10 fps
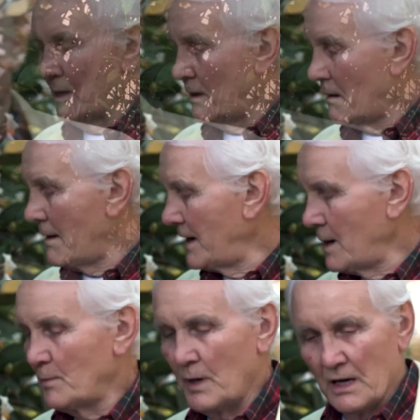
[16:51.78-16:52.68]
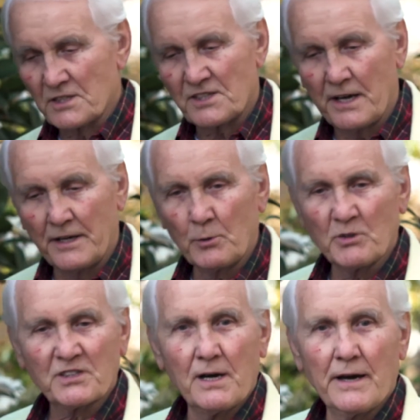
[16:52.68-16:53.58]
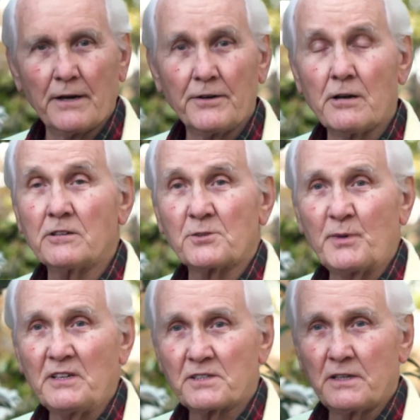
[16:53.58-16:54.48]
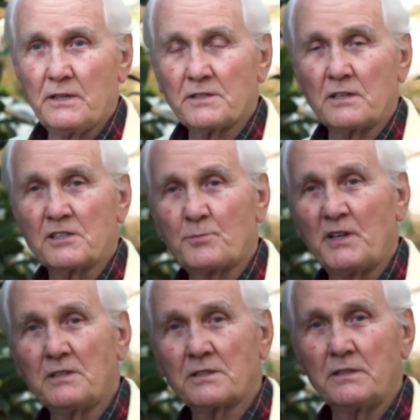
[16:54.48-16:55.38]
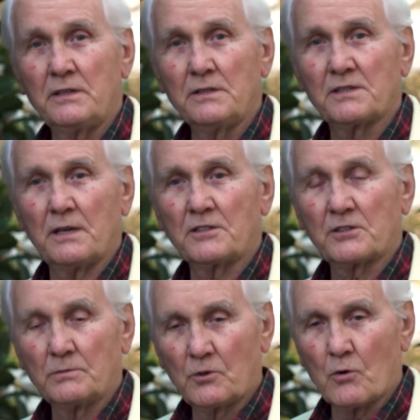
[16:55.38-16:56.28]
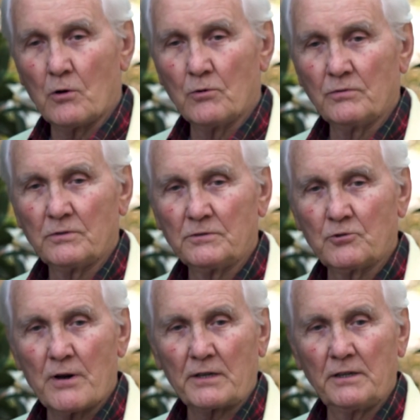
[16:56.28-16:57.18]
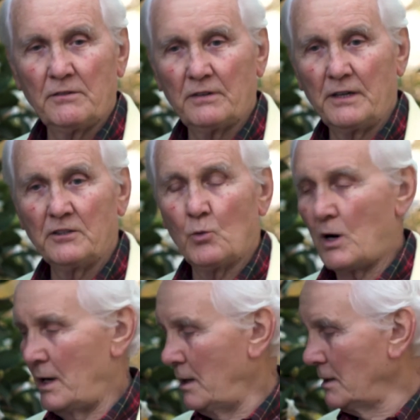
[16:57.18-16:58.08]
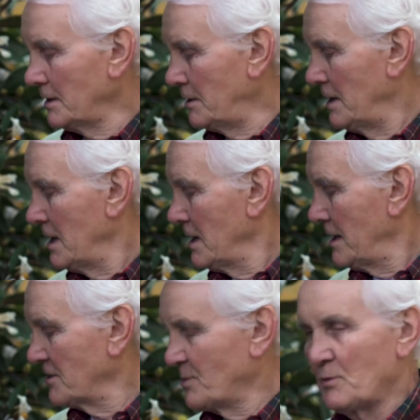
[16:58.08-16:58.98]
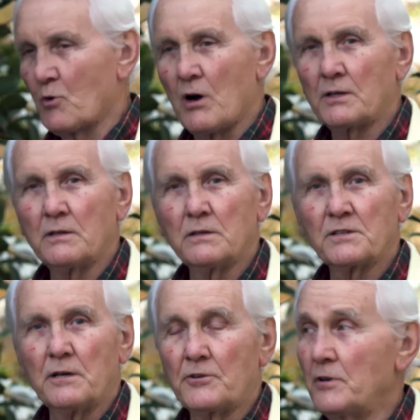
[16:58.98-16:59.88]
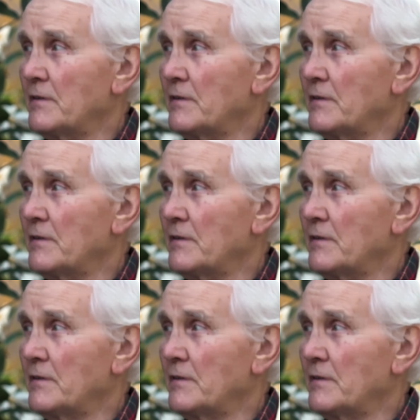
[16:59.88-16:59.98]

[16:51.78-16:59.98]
All right, I'm standing beside another species, and the species that's grown directly in the wild and has been brought to this country.